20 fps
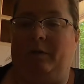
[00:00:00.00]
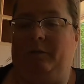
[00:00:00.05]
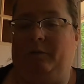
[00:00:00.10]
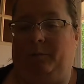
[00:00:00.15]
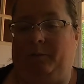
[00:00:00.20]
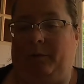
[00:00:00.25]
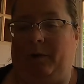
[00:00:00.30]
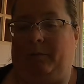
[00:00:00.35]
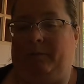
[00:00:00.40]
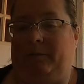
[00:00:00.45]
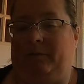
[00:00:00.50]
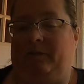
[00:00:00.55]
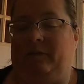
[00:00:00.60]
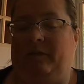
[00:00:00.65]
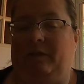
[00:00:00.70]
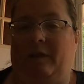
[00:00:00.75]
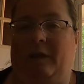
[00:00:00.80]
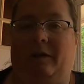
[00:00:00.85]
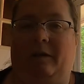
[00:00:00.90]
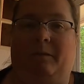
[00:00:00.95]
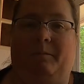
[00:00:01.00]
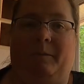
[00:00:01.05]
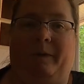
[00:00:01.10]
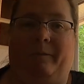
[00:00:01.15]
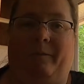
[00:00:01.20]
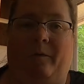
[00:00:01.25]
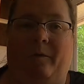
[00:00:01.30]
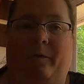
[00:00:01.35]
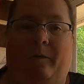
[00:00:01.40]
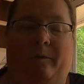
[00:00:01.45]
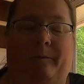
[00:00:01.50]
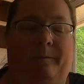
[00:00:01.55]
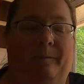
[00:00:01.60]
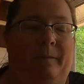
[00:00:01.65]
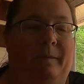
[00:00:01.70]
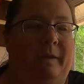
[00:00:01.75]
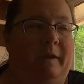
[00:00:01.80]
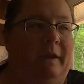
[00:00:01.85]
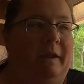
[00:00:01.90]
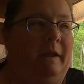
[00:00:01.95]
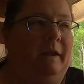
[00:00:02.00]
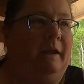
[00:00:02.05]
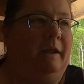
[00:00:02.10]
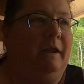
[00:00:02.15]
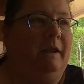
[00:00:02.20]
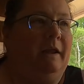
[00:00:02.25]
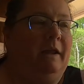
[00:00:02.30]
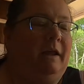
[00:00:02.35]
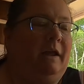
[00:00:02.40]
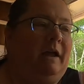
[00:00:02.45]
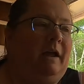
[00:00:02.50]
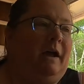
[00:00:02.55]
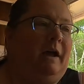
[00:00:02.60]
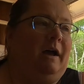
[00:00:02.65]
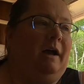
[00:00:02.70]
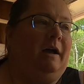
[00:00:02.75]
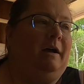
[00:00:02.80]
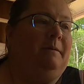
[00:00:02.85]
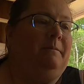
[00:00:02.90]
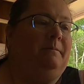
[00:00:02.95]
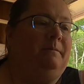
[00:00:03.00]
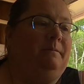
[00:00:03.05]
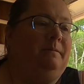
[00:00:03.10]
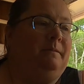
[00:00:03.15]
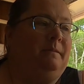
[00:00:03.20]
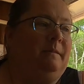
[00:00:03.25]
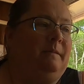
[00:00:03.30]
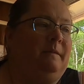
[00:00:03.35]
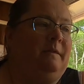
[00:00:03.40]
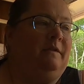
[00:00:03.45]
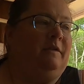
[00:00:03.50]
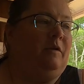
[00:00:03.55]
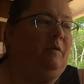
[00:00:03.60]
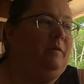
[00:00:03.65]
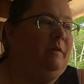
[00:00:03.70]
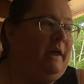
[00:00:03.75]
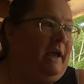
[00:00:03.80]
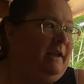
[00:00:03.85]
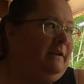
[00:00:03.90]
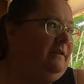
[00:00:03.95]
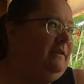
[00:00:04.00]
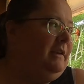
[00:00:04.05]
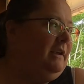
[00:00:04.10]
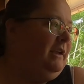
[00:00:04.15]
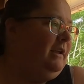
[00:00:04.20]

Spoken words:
you'll probably see that on my wall. So that's